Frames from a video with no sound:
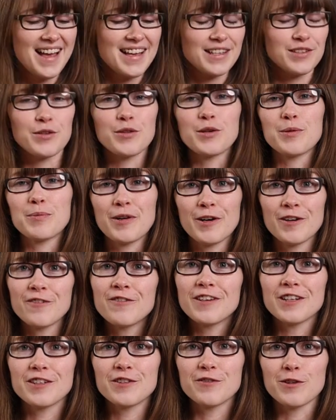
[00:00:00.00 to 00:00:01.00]
So they're
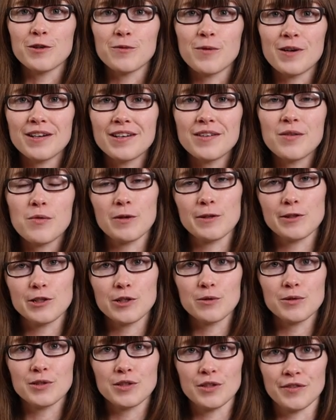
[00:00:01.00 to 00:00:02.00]
perfect for 1 or
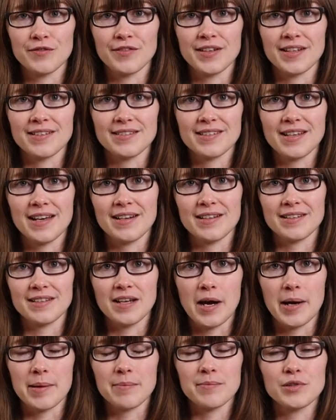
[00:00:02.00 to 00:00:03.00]
2 servings at a
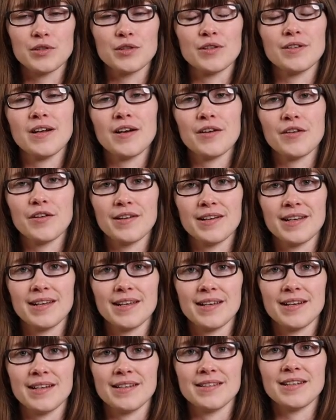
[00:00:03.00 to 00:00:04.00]
time. So you're not
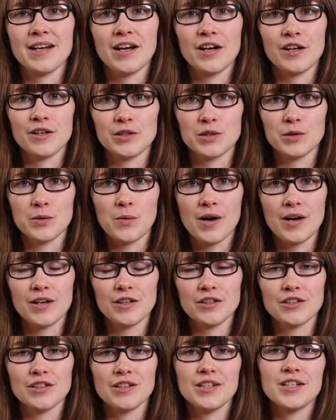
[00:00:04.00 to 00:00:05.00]
cooking an entire
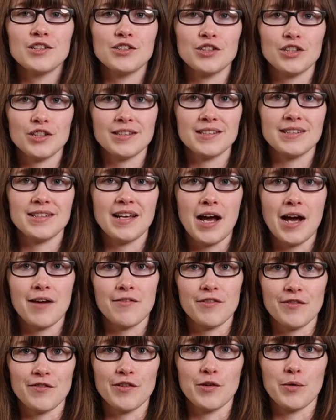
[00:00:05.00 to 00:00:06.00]
squash just to have
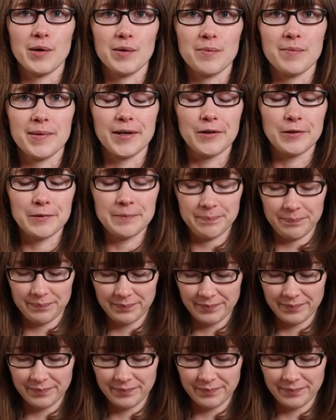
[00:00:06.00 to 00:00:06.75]
it for one meal.